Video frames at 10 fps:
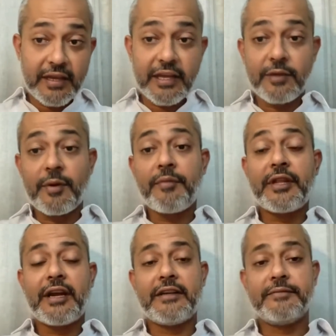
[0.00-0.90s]
Remember
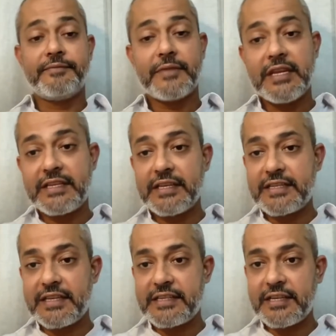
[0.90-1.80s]
that
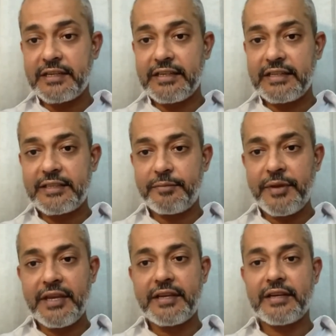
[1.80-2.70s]
it's a
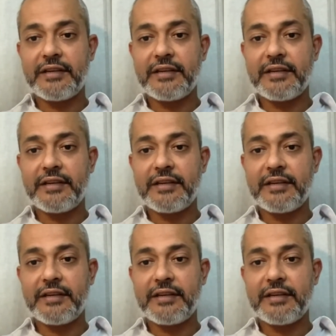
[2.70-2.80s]
big